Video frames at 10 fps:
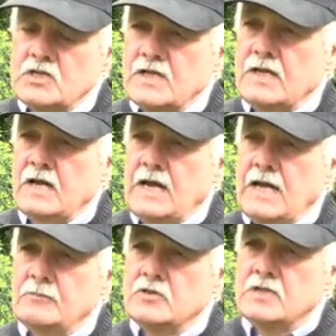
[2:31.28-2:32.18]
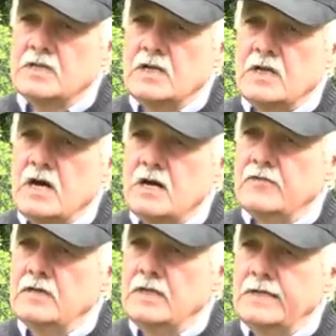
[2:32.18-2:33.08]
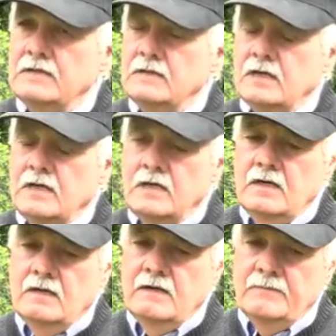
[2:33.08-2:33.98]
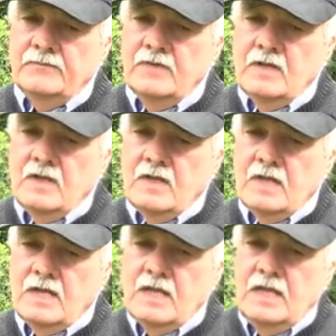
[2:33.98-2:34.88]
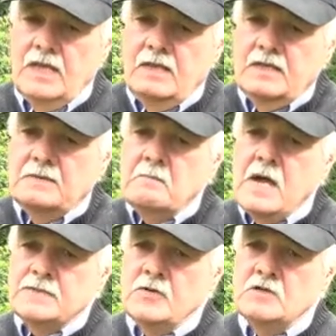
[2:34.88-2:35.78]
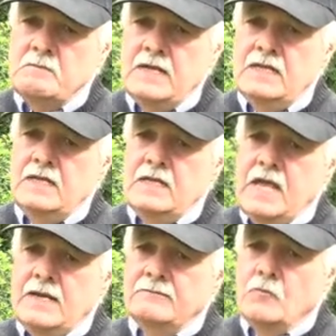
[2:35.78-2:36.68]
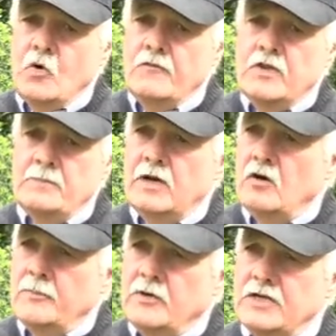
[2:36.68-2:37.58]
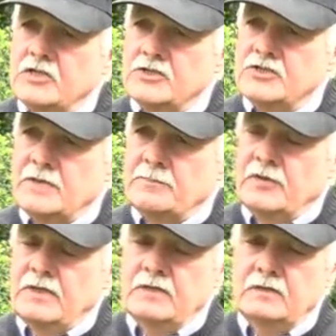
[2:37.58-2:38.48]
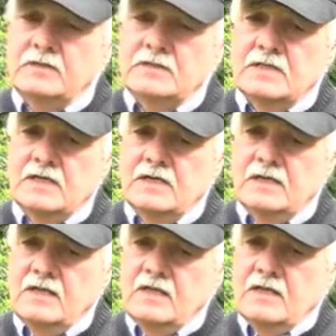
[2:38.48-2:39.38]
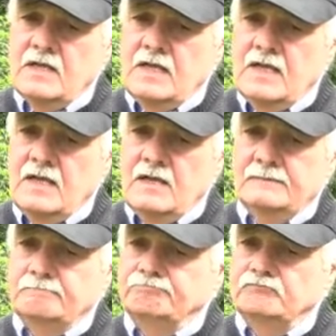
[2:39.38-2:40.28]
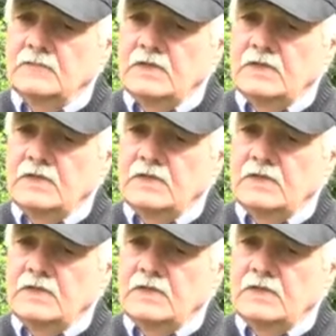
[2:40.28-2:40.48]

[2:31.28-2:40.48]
get animals in calf early, and I suppose mainly aimed more for the bigger operations up on the hills, and